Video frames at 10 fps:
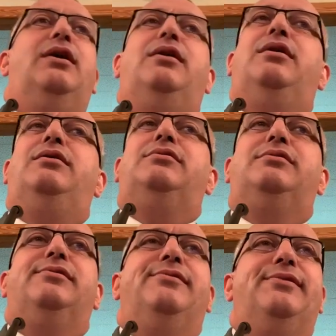
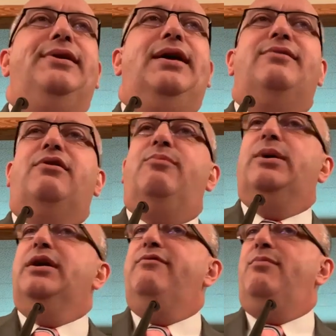Oh, then there's
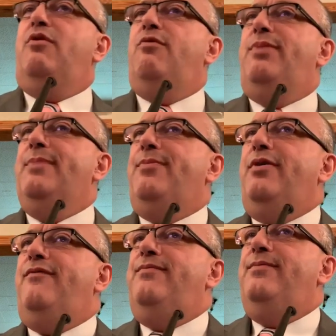going to be even more
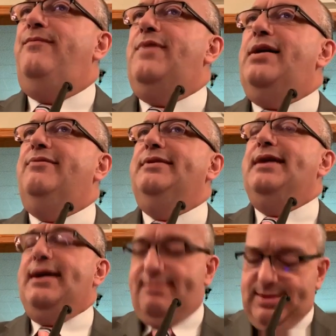people
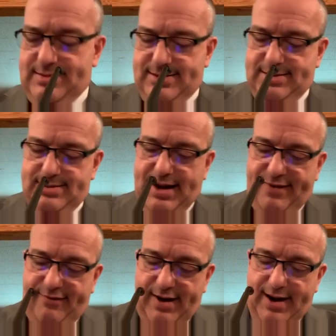following down
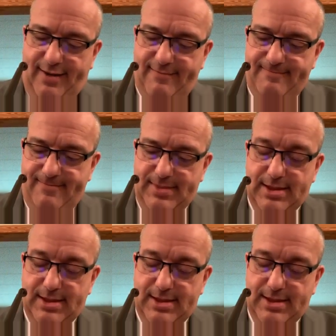that trail.